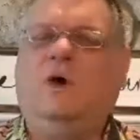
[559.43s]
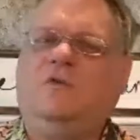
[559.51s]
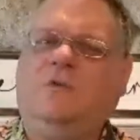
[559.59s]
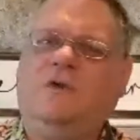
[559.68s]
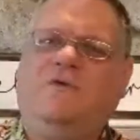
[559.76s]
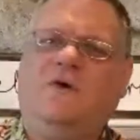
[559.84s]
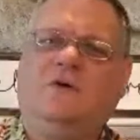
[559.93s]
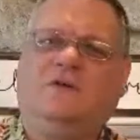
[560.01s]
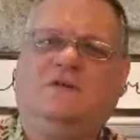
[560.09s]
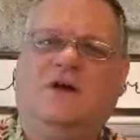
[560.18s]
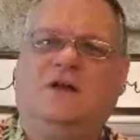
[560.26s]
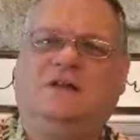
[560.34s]
What if we
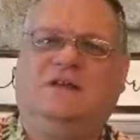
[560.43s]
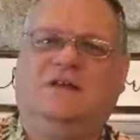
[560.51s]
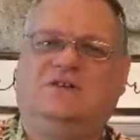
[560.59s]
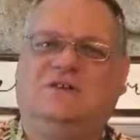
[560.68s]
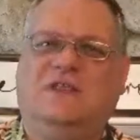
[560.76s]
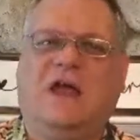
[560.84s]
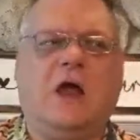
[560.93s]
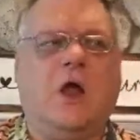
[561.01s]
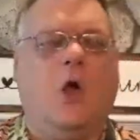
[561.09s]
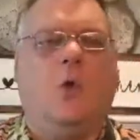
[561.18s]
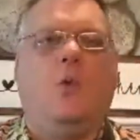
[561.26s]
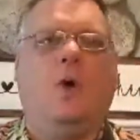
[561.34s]
focused our intention
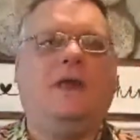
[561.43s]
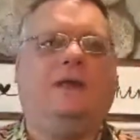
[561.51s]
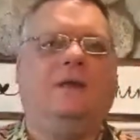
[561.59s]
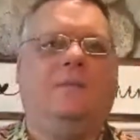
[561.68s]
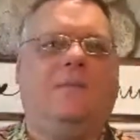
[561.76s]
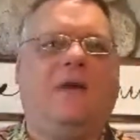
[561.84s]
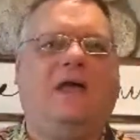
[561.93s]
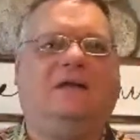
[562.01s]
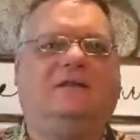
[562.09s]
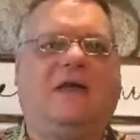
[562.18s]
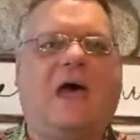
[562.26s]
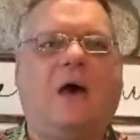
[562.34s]
there? What
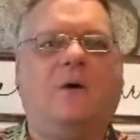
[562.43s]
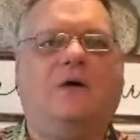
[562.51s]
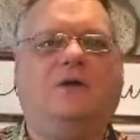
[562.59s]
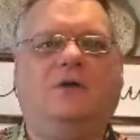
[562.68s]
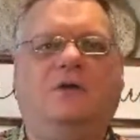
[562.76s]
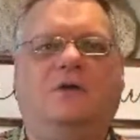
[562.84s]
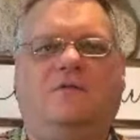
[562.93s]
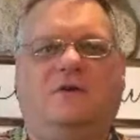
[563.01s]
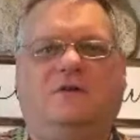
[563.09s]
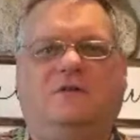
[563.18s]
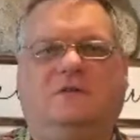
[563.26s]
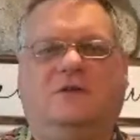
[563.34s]
might our
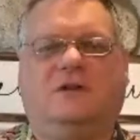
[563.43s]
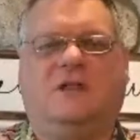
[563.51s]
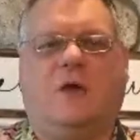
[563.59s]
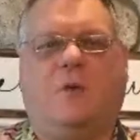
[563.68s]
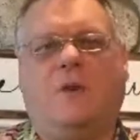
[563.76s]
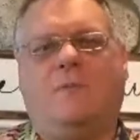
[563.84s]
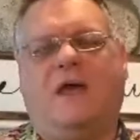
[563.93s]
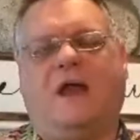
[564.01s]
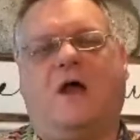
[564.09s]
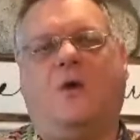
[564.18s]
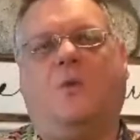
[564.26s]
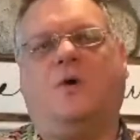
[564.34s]
universe look like? What might
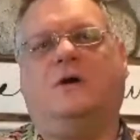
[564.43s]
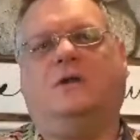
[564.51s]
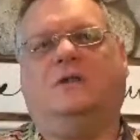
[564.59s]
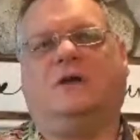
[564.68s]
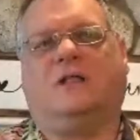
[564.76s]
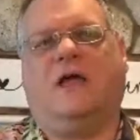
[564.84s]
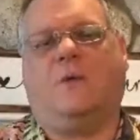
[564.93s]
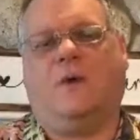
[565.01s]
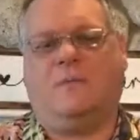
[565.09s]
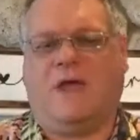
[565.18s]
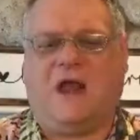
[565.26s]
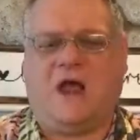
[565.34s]
our world look like?
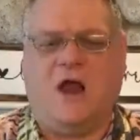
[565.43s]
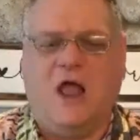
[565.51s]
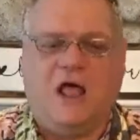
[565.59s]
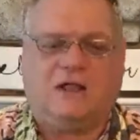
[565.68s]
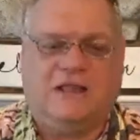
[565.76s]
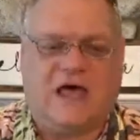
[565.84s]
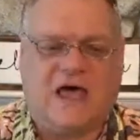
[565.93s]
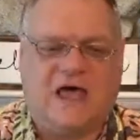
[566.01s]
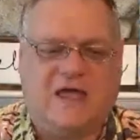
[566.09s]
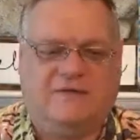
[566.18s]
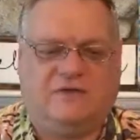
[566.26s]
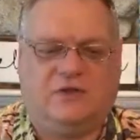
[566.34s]
What might our
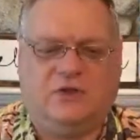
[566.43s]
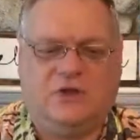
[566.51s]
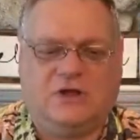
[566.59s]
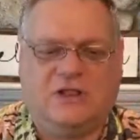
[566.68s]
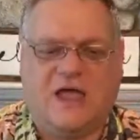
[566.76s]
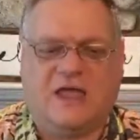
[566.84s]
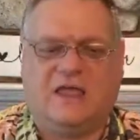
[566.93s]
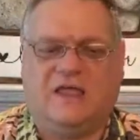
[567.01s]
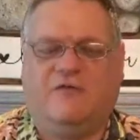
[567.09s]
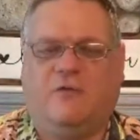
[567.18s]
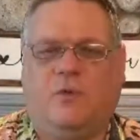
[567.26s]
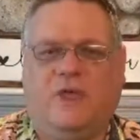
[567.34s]
lives look like
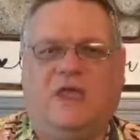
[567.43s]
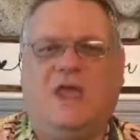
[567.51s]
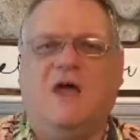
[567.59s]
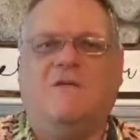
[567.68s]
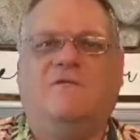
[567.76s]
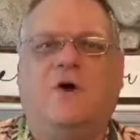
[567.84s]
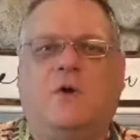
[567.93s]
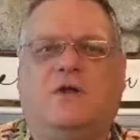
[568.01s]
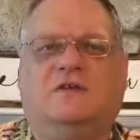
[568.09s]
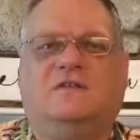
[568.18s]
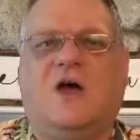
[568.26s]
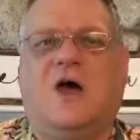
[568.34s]
if we
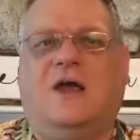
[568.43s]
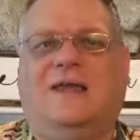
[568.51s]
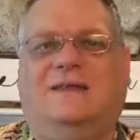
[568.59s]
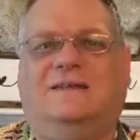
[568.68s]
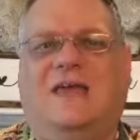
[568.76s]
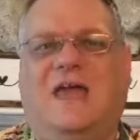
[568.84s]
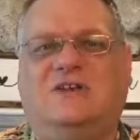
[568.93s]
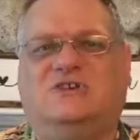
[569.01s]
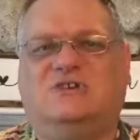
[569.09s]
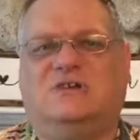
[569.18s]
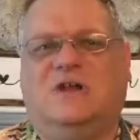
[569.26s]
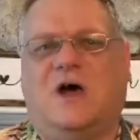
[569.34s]
focused our
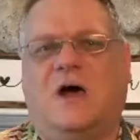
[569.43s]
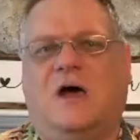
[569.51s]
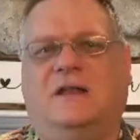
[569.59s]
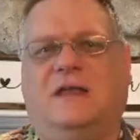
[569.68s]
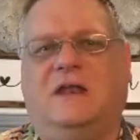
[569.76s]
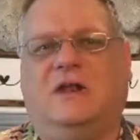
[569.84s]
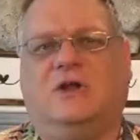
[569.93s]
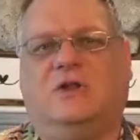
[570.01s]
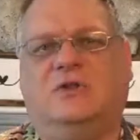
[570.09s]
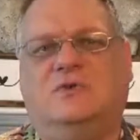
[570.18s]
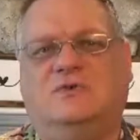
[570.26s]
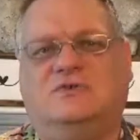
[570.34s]
intention on
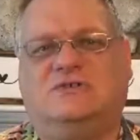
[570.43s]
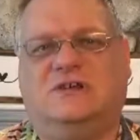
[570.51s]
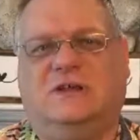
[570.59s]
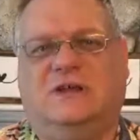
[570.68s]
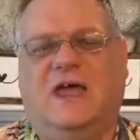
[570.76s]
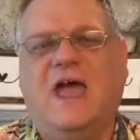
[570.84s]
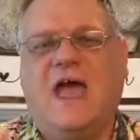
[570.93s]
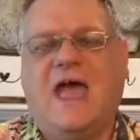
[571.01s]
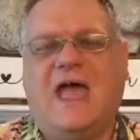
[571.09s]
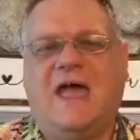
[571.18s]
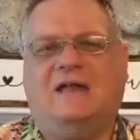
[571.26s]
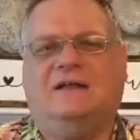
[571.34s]
inclusion
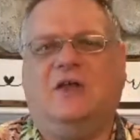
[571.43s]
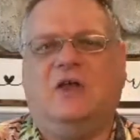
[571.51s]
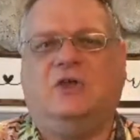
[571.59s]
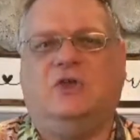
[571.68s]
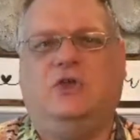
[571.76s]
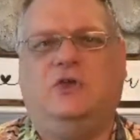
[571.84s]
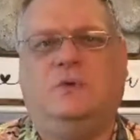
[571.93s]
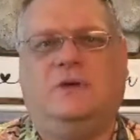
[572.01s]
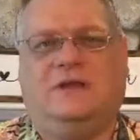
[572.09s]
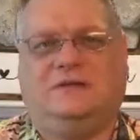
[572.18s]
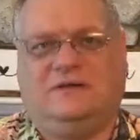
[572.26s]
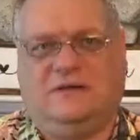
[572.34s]
and
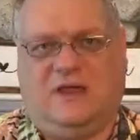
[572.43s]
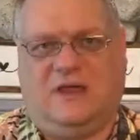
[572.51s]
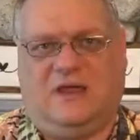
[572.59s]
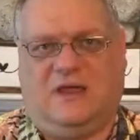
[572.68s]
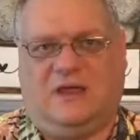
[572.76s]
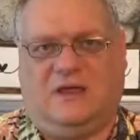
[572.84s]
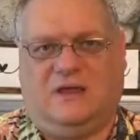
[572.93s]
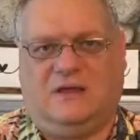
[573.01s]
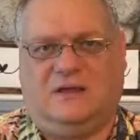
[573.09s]
unity?